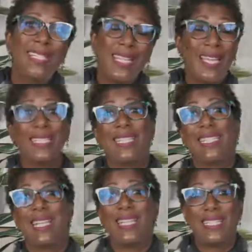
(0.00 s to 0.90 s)
Johnson
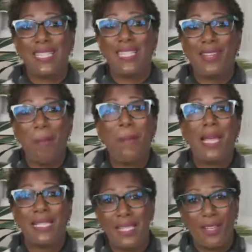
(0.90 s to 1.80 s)
& Johnson
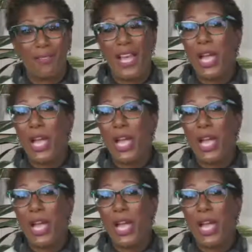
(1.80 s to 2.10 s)
myself.